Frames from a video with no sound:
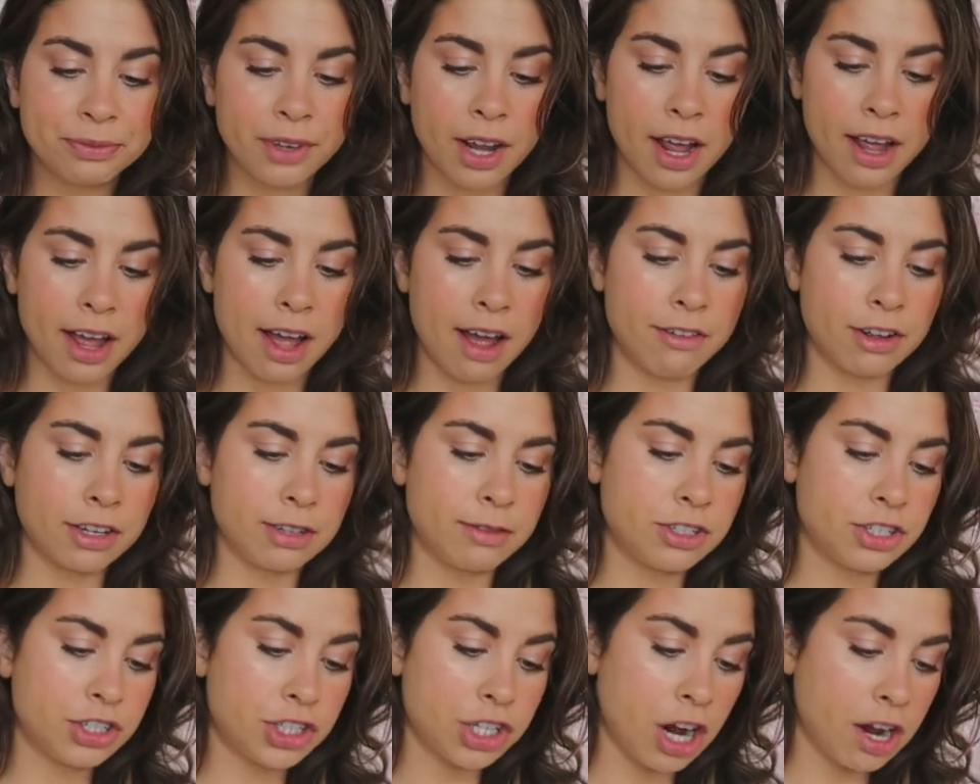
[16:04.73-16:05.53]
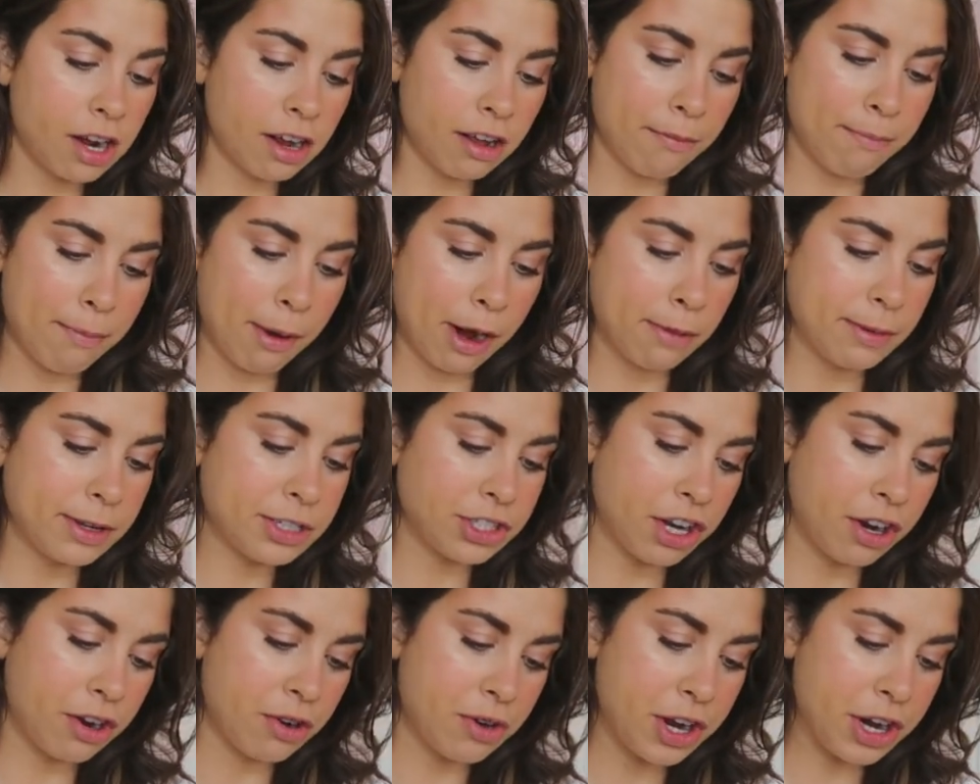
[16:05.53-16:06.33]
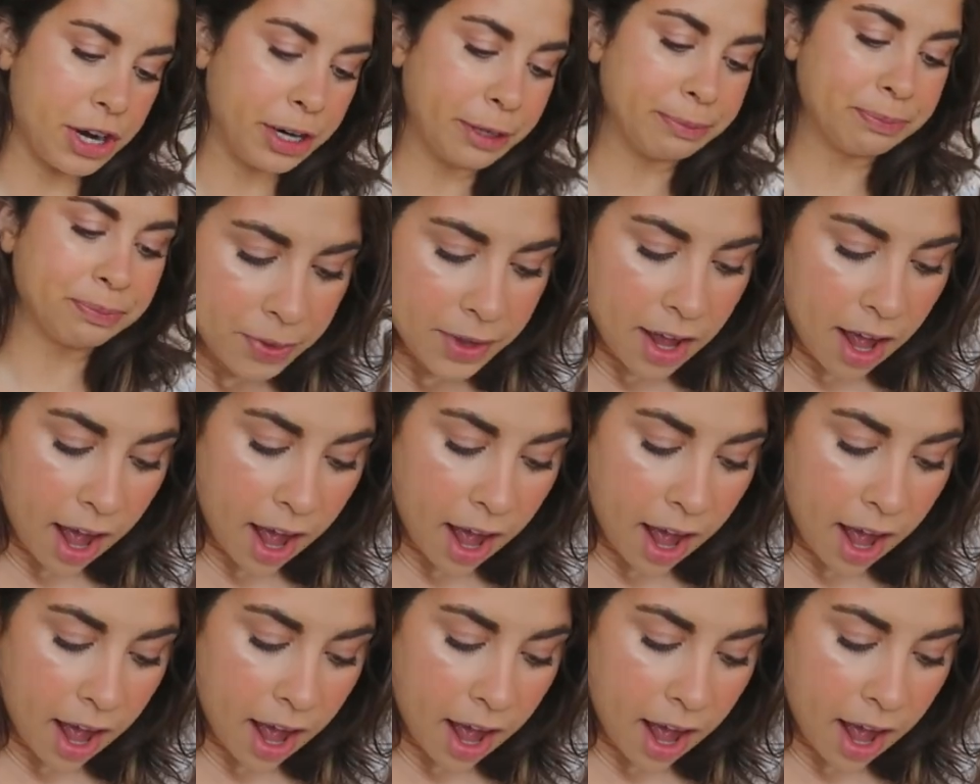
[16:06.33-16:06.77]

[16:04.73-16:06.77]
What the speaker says: I have a chunk of parmigiano here.